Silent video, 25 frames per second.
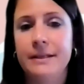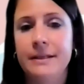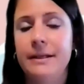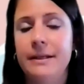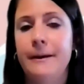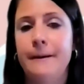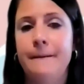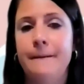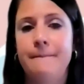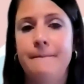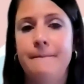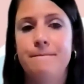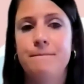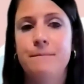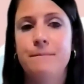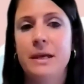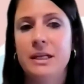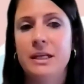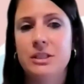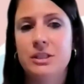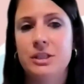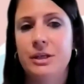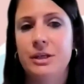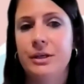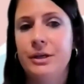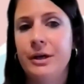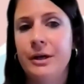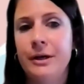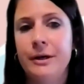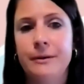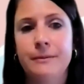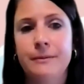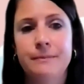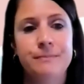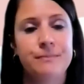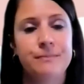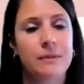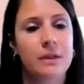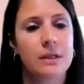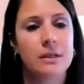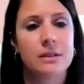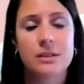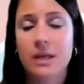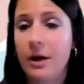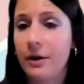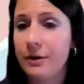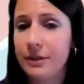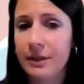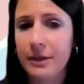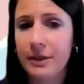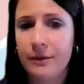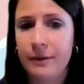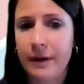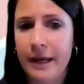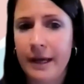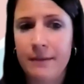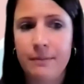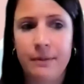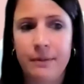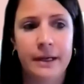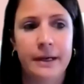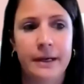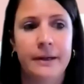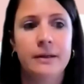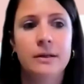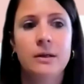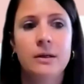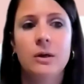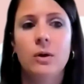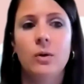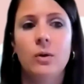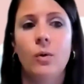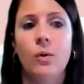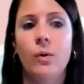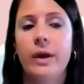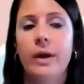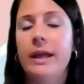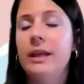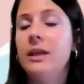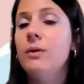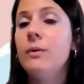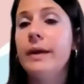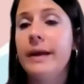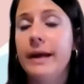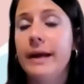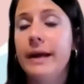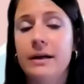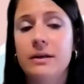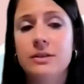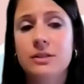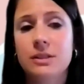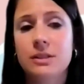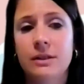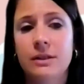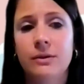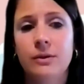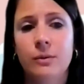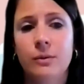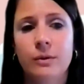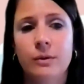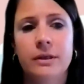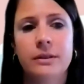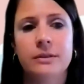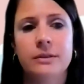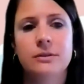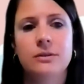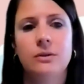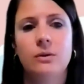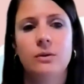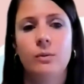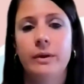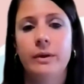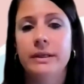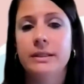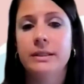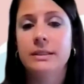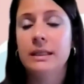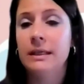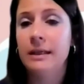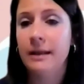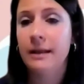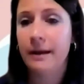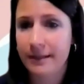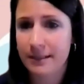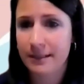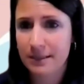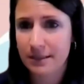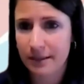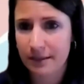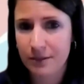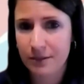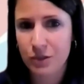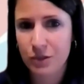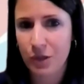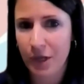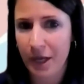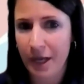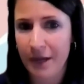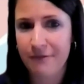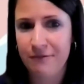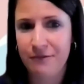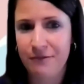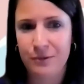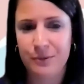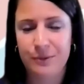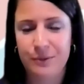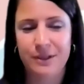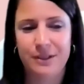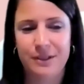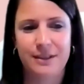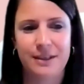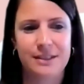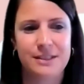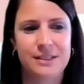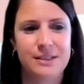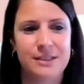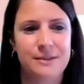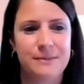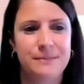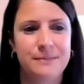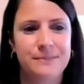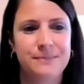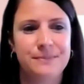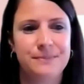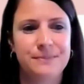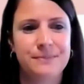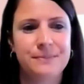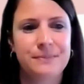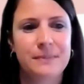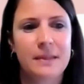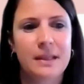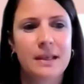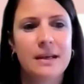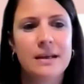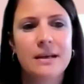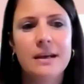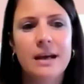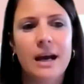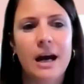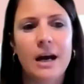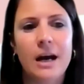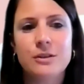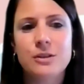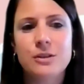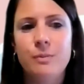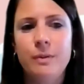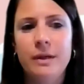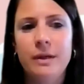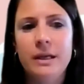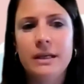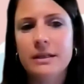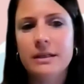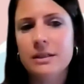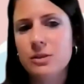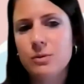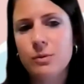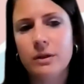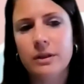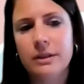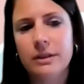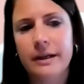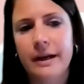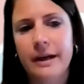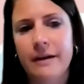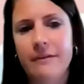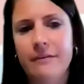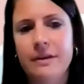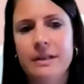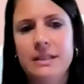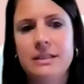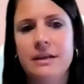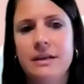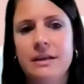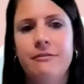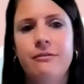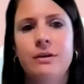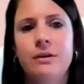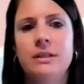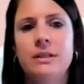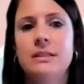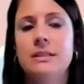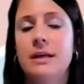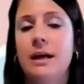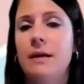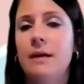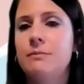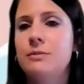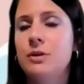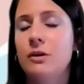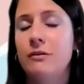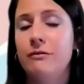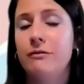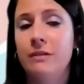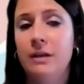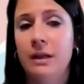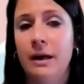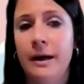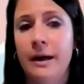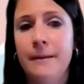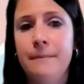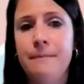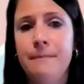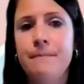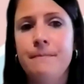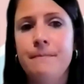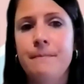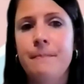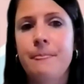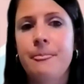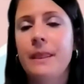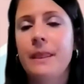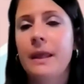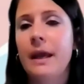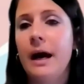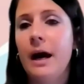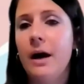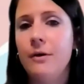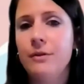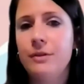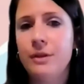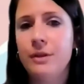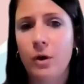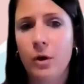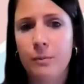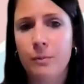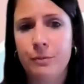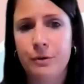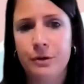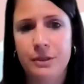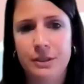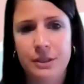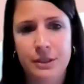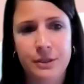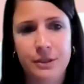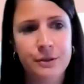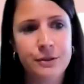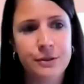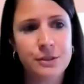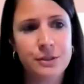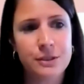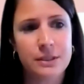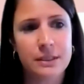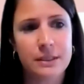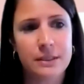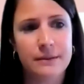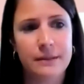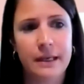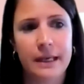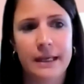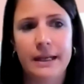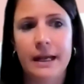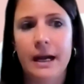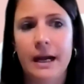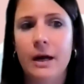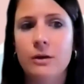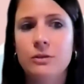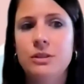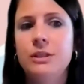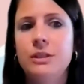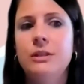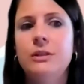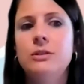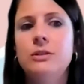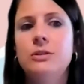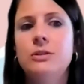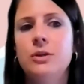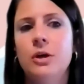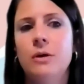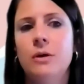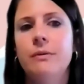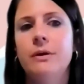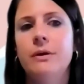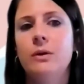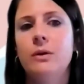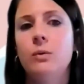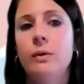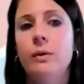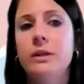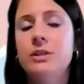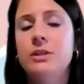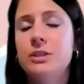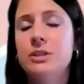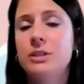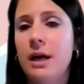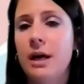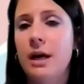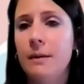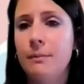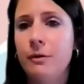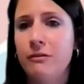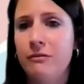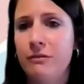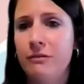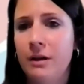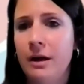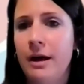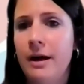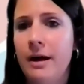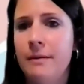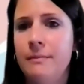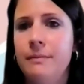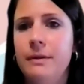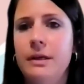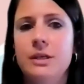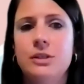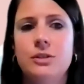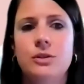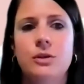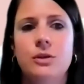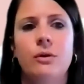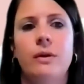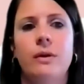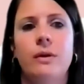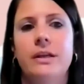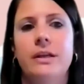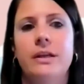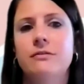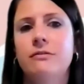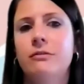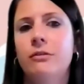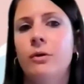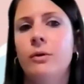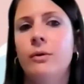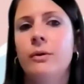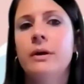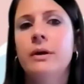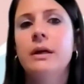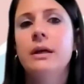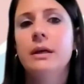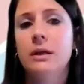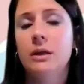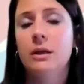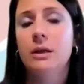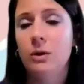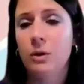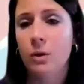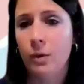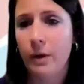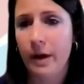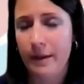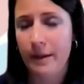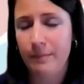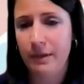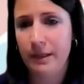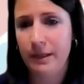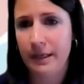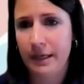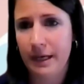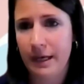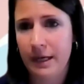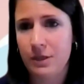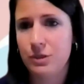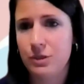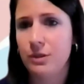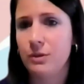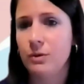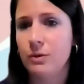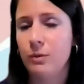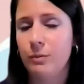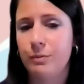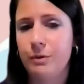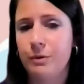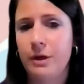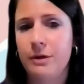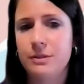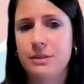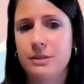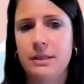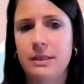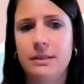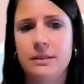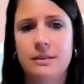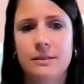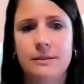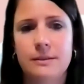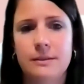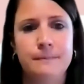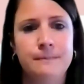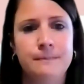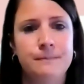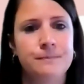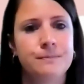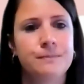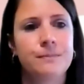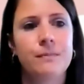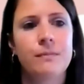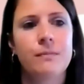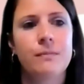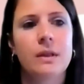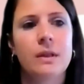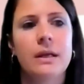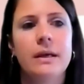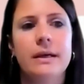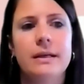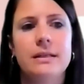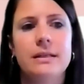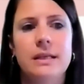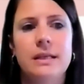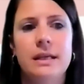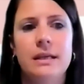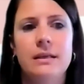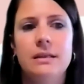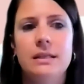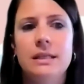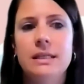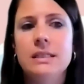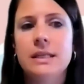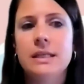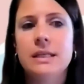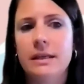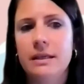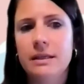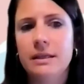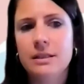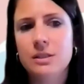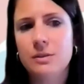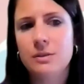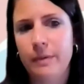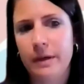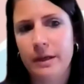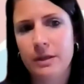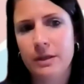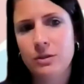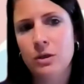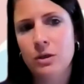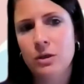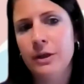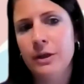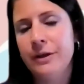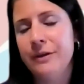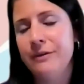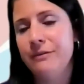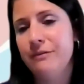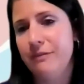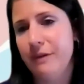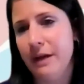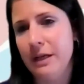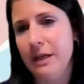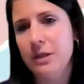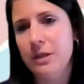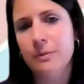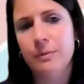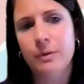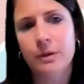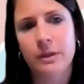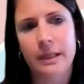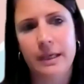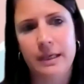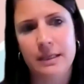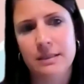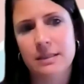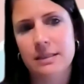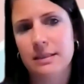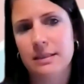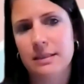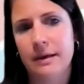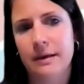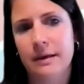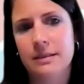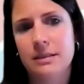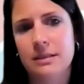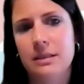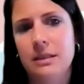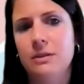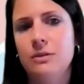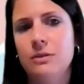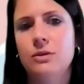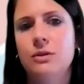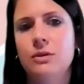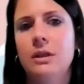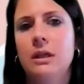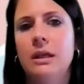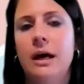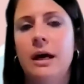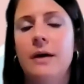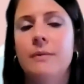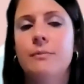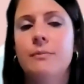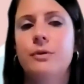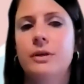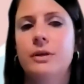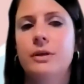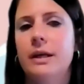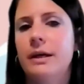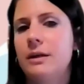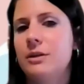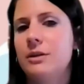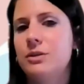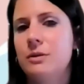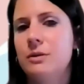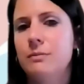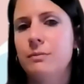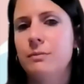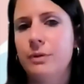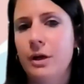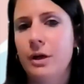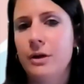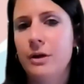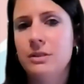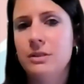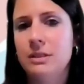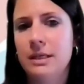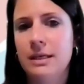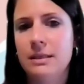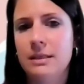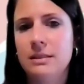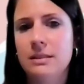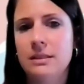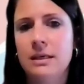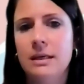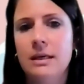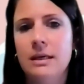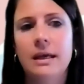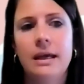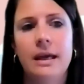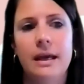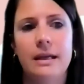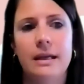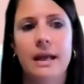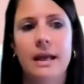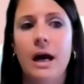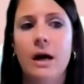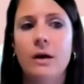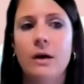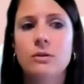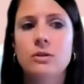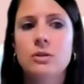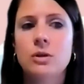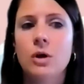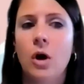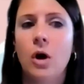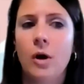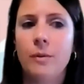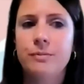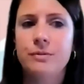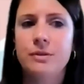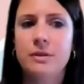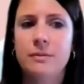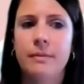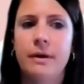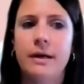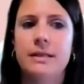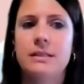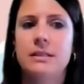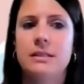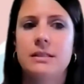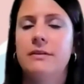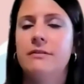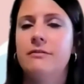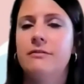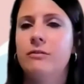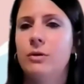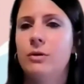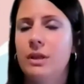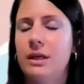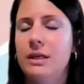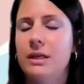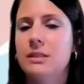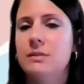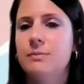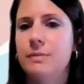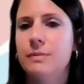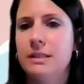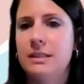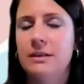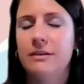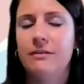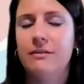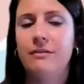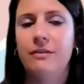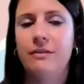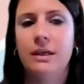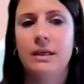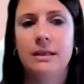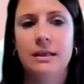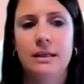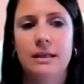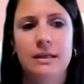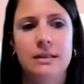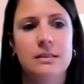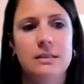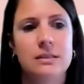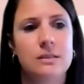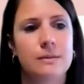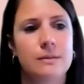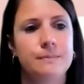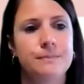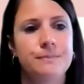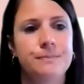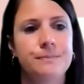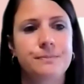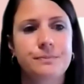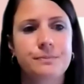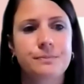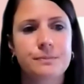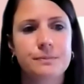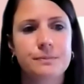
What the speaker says: Canada, Mexico, Saudi Arabia, or anywhere else in the world, we are delighted to have you with us. Our speakers will cover different types of lime, how they are produced, and how to determine which type of lime is correct for your application or process. Attendees can expect to learn valuable insights into the lime production process and how to optimize it for their specific needs.